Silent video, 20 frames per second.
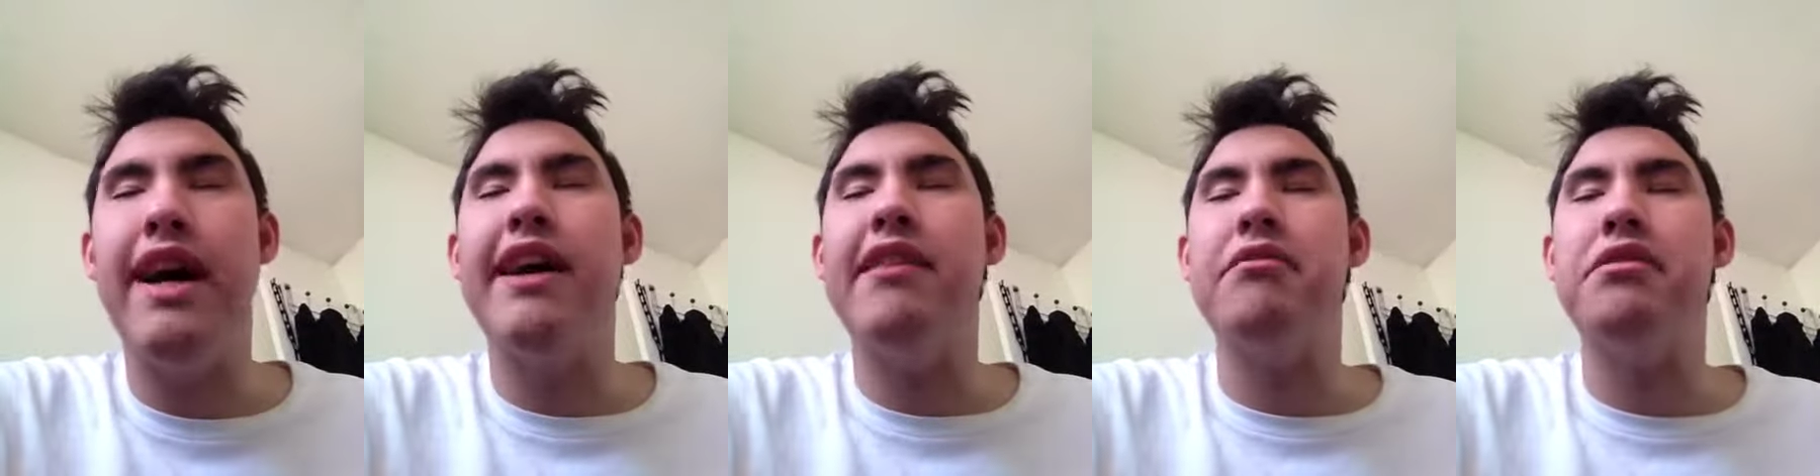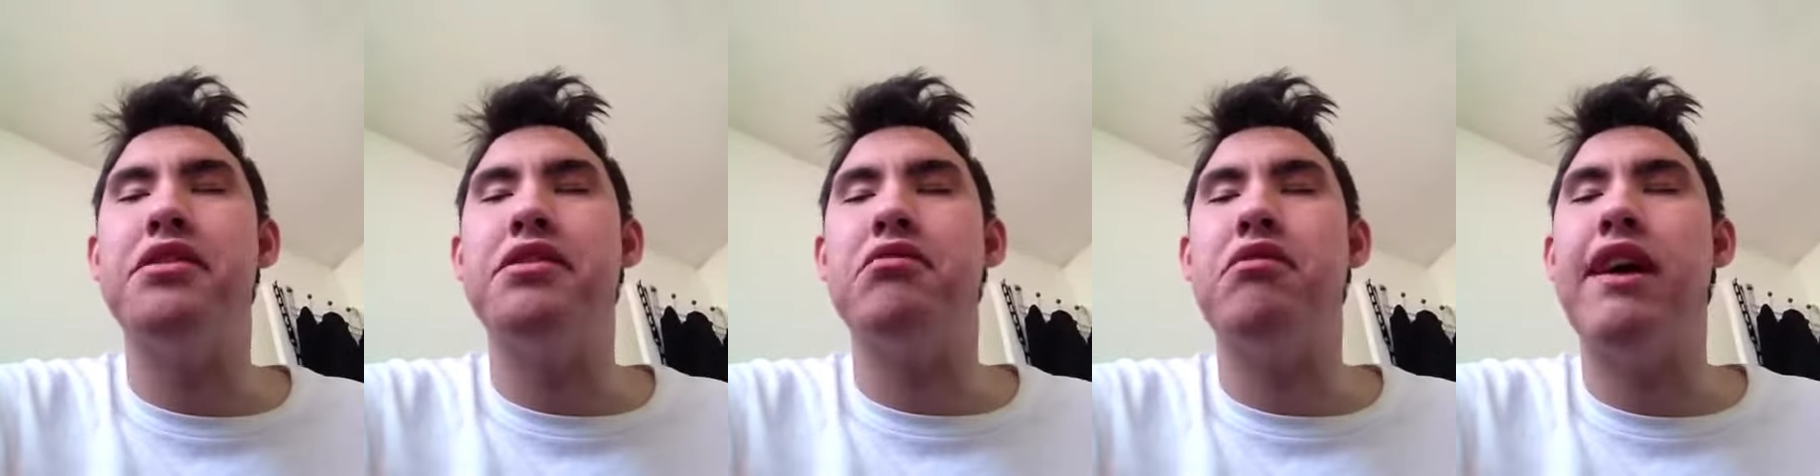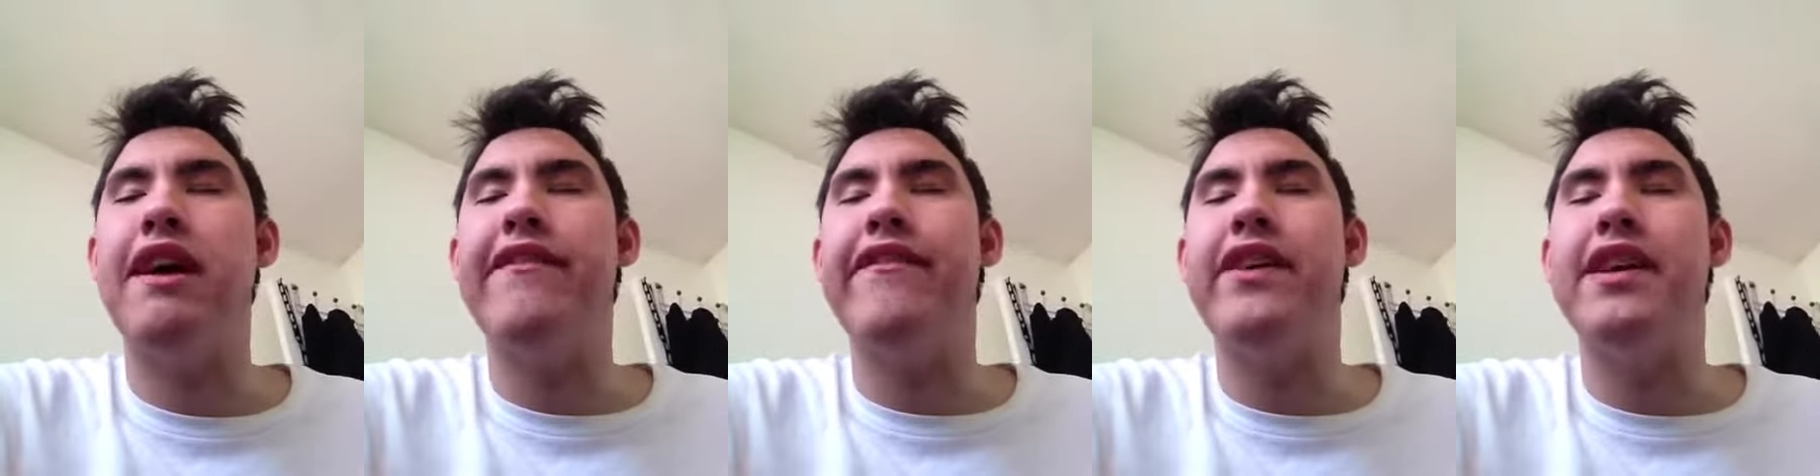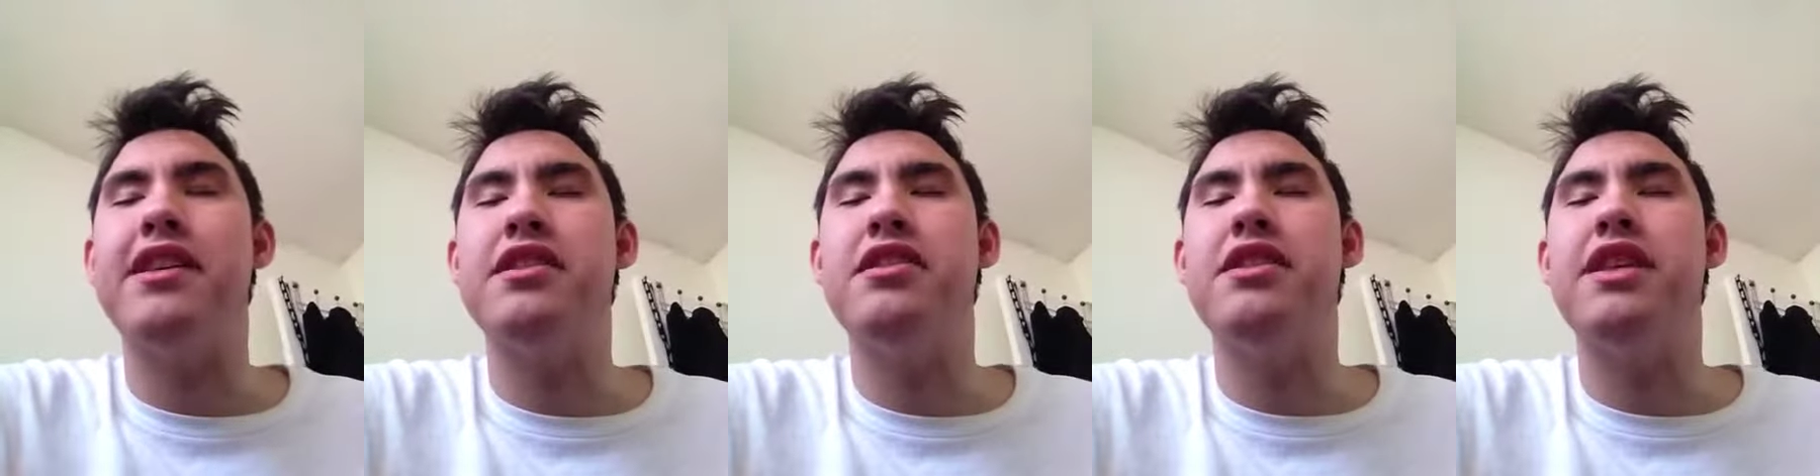Iris
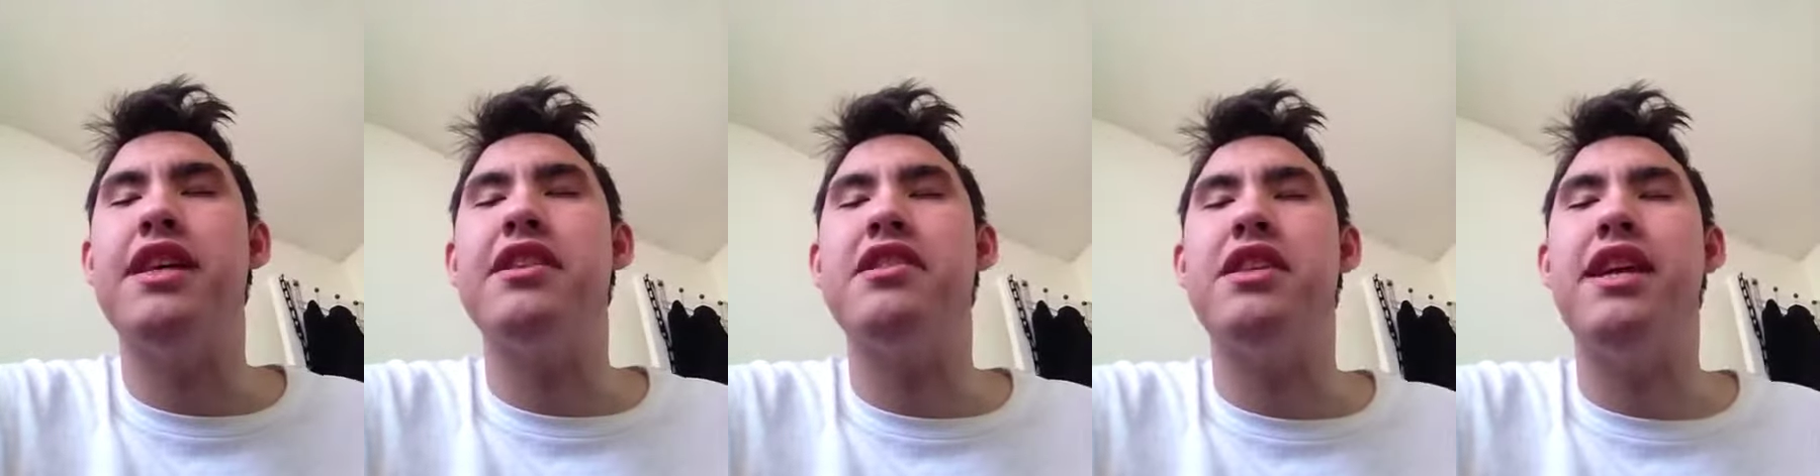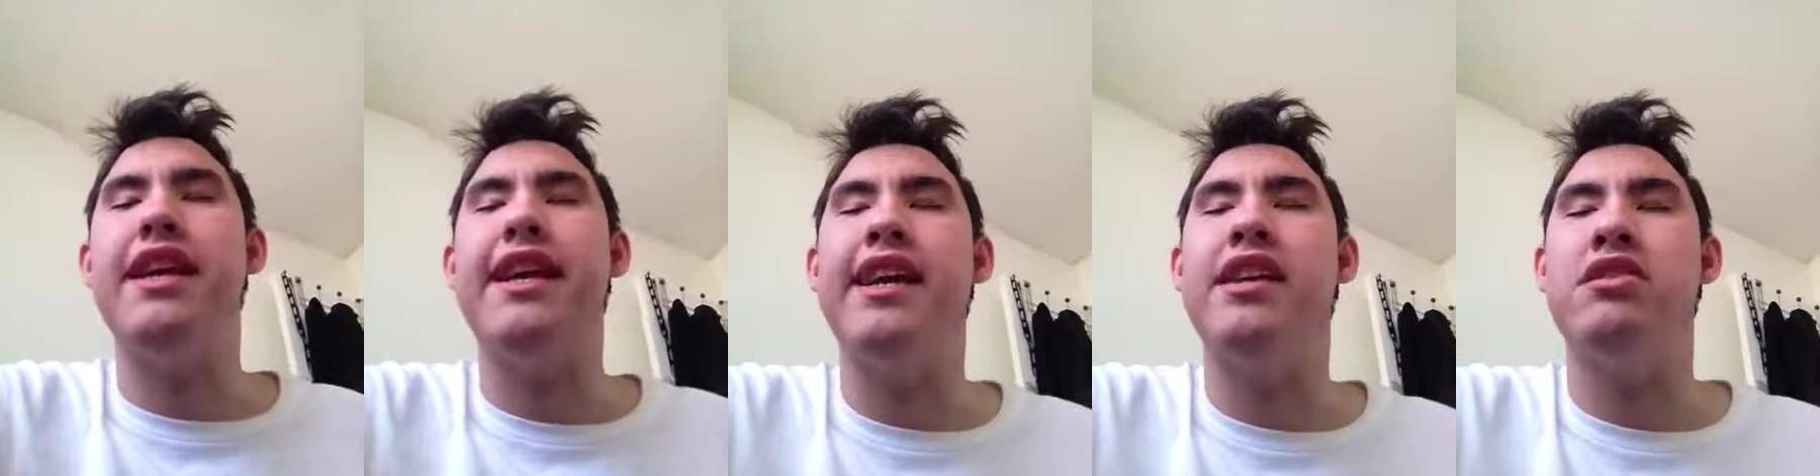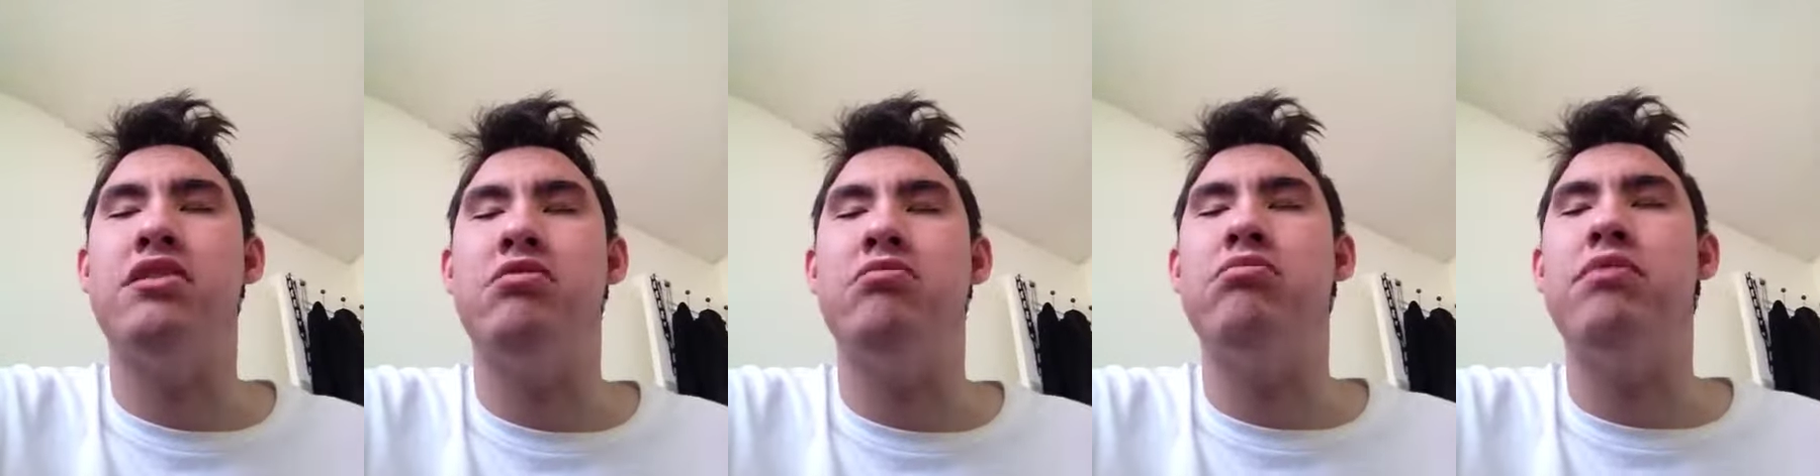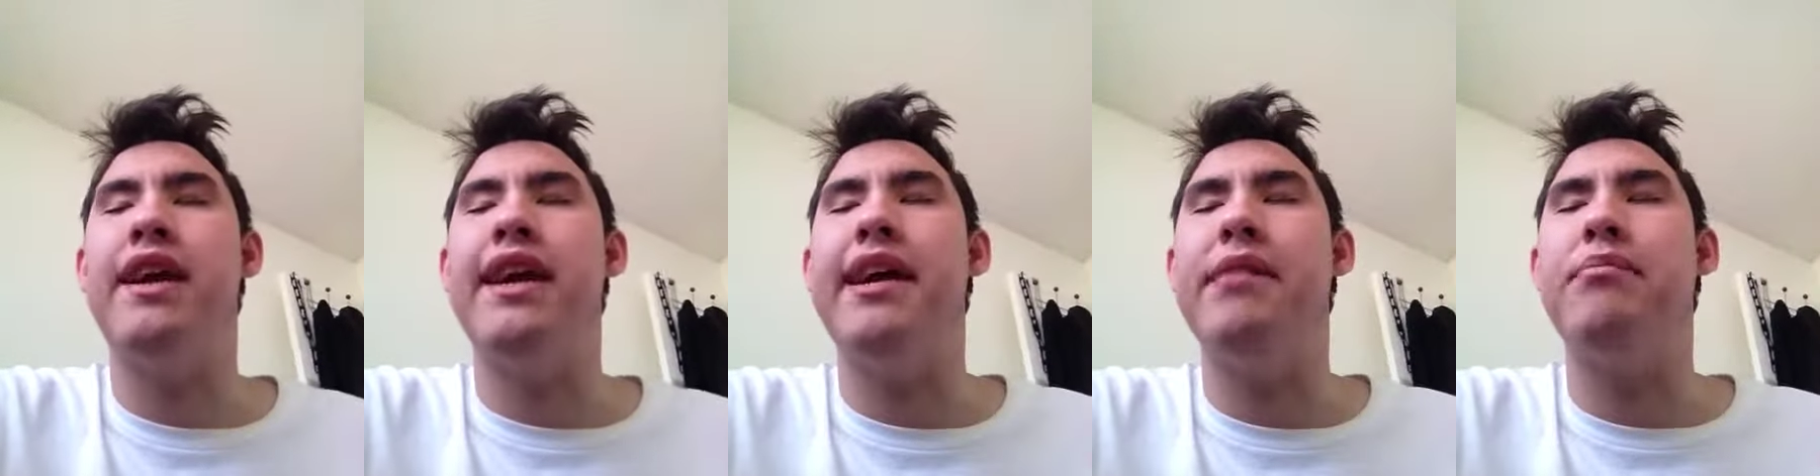graphics, 16 gigs
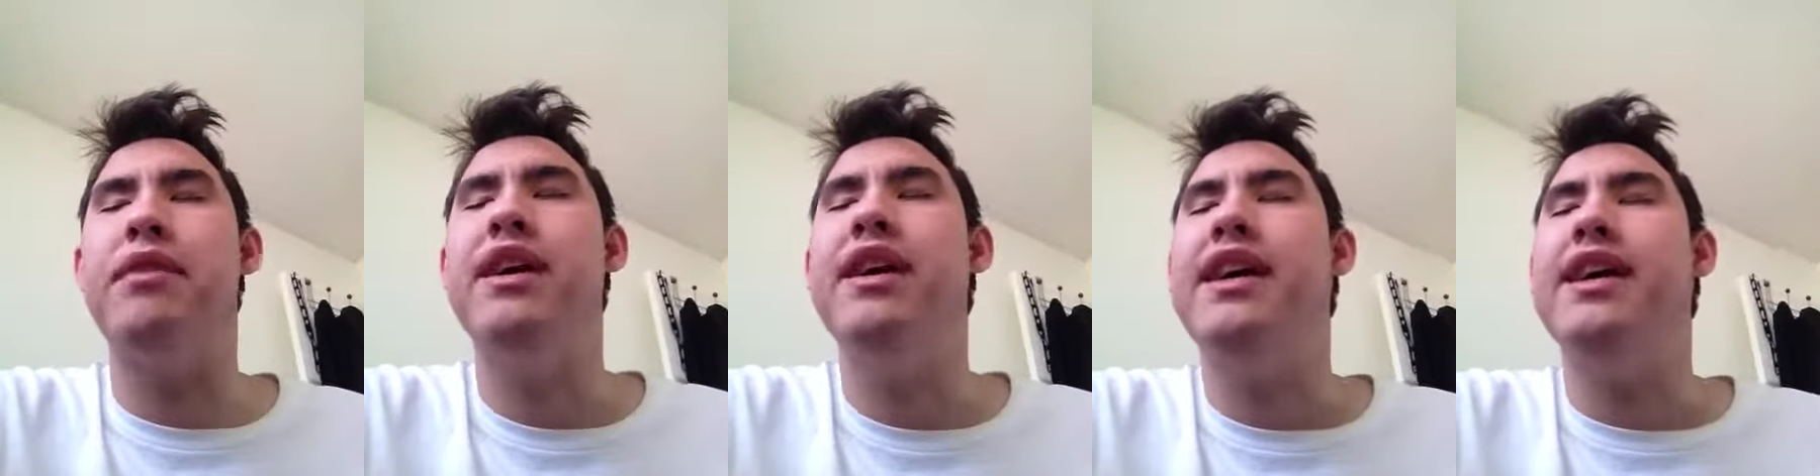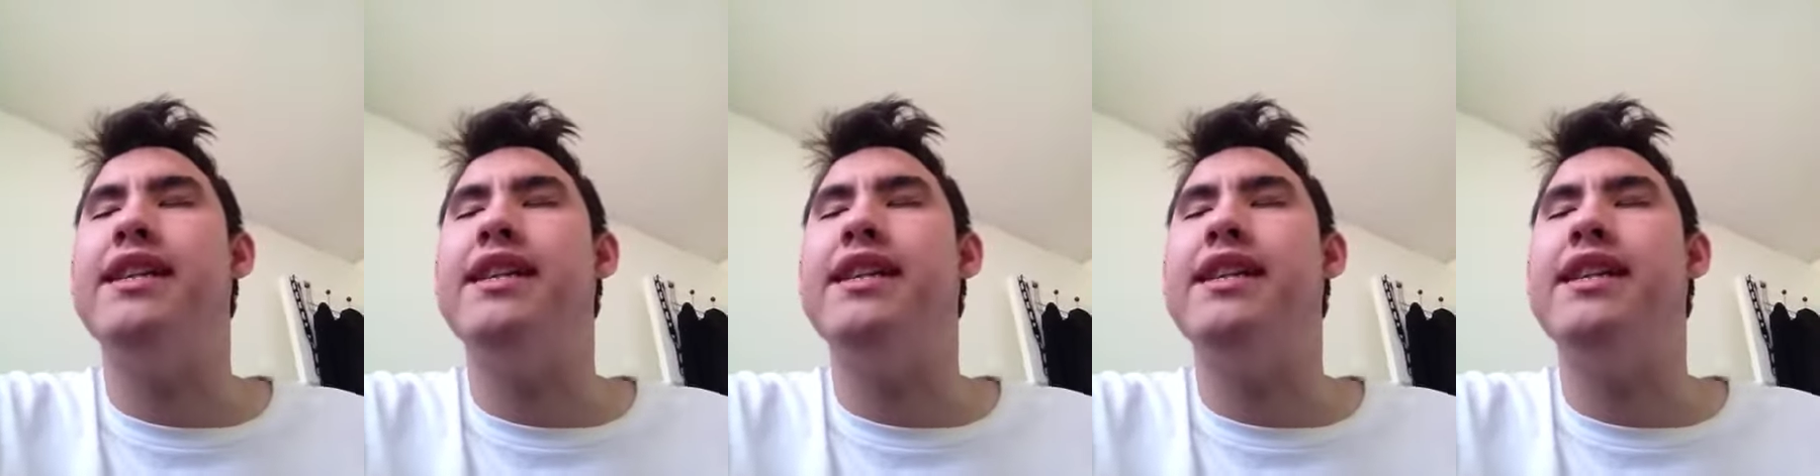of RAM,